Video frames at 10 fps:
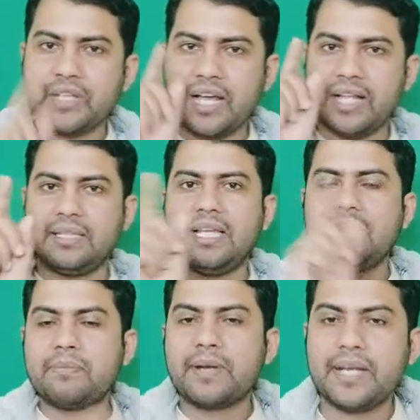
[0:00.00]
And
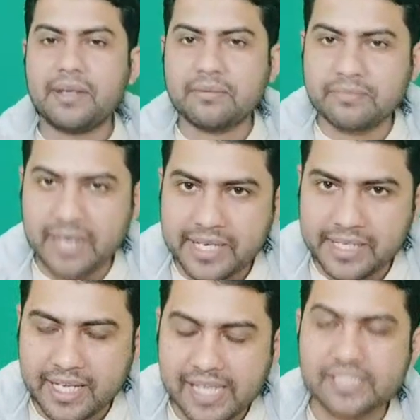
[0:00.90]
that friend of
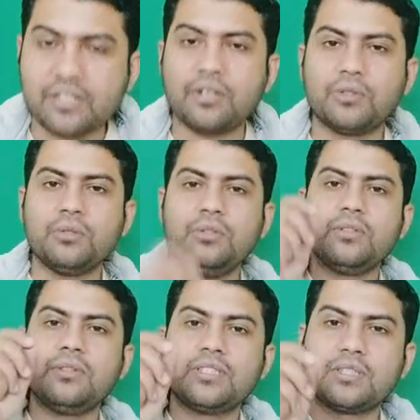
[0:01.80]
mine has gone
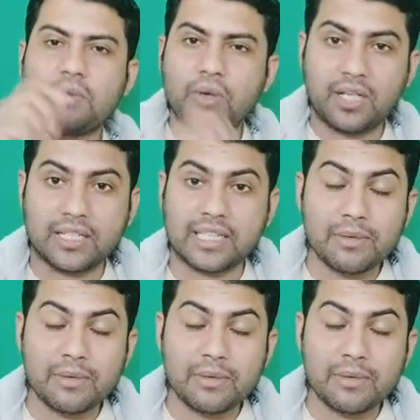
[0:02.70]
to Kolkata.